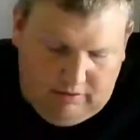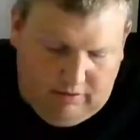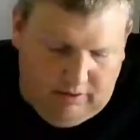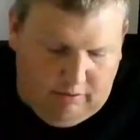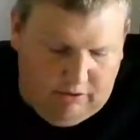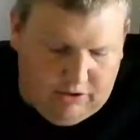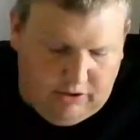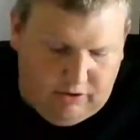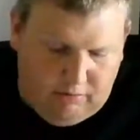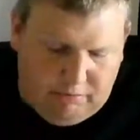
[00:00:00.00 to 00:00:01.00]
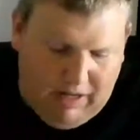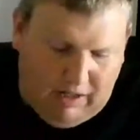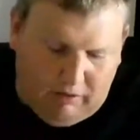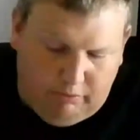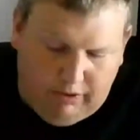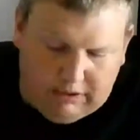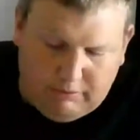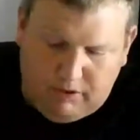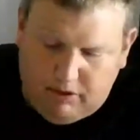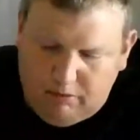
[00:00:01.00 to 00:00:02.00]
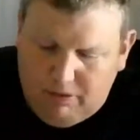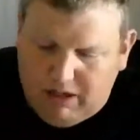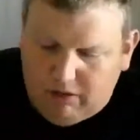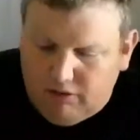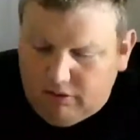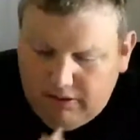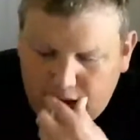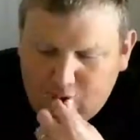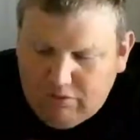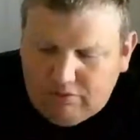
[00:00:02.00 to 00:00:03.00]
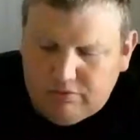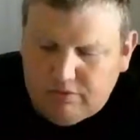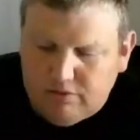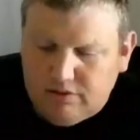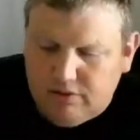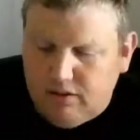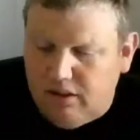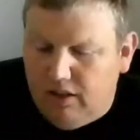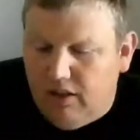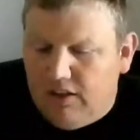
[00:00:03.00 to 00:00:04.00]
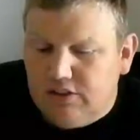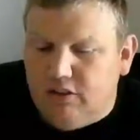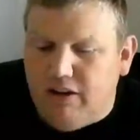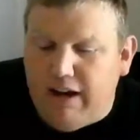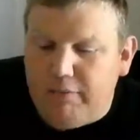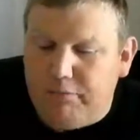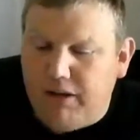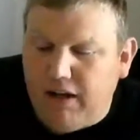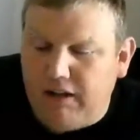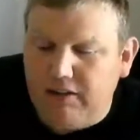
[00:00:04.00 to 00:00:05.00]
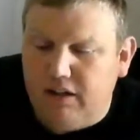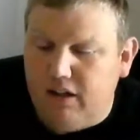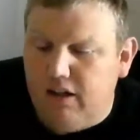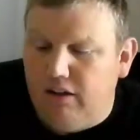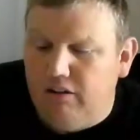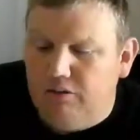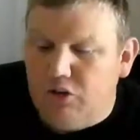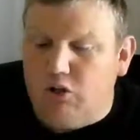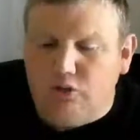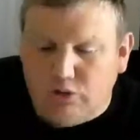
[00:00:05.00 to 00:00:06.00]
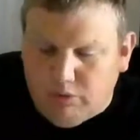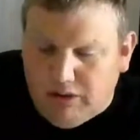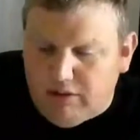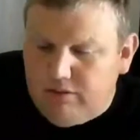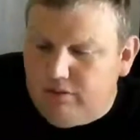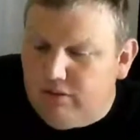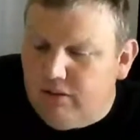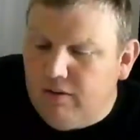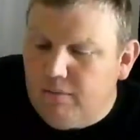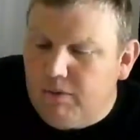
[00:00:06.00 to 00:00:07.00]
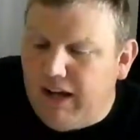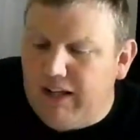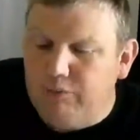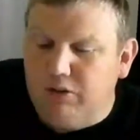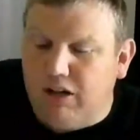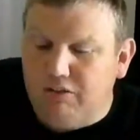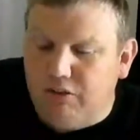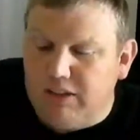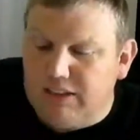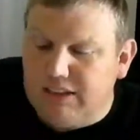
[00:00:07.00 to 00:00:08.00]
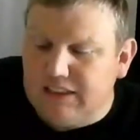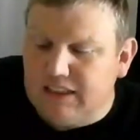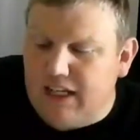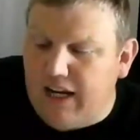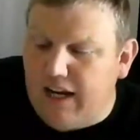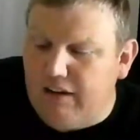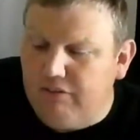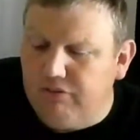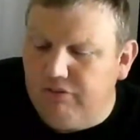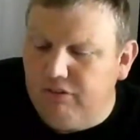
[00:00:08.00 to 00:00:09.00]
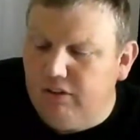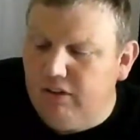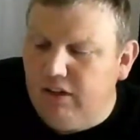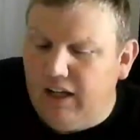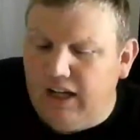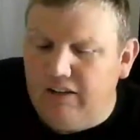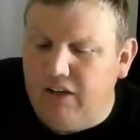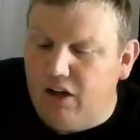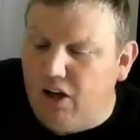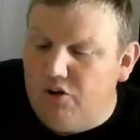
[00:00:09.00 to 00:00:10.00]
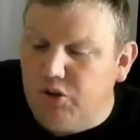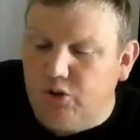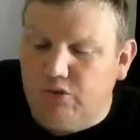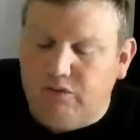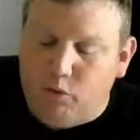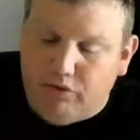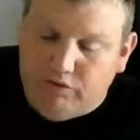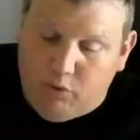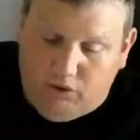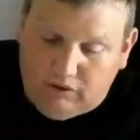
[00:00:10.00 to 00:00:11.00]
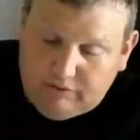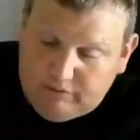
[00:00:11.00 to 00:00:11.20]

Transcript: I know we shouldn't go back weeks, but I'll go back and look at it. So I had picked Chargers to win. Had them covering the 6.5, and then under on the 44.